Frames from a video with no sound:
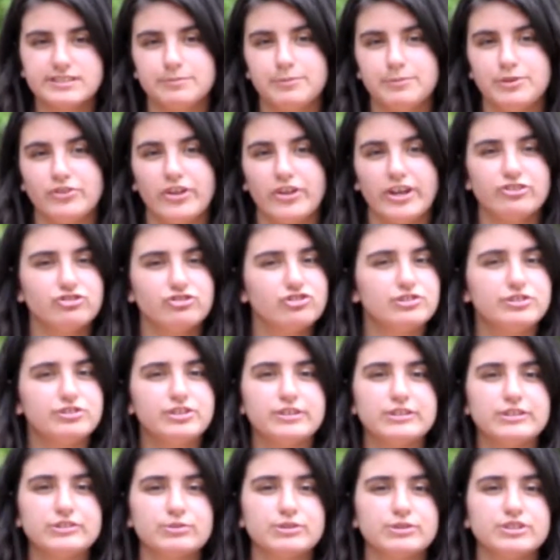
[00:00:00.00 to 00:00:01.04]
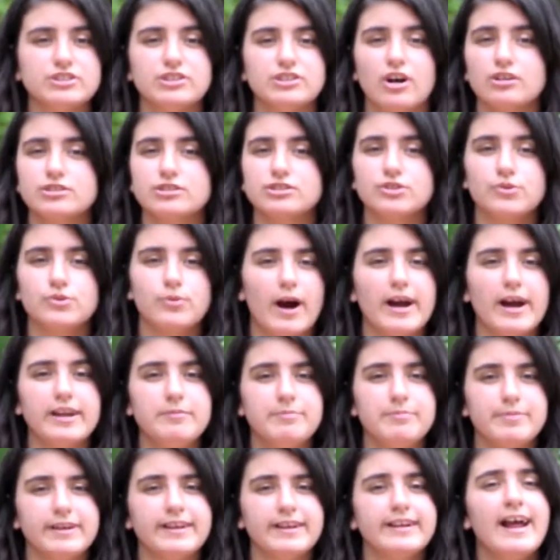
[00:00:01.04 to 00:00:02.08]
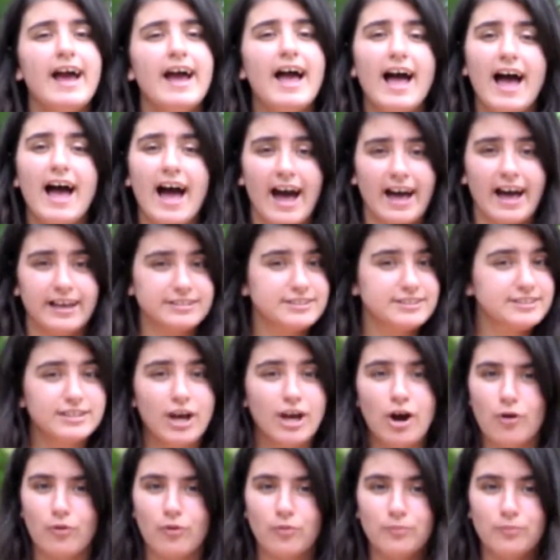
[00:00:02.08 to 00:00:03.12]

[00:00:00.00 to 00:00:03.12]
simulation deals with stocks quite a bit as so.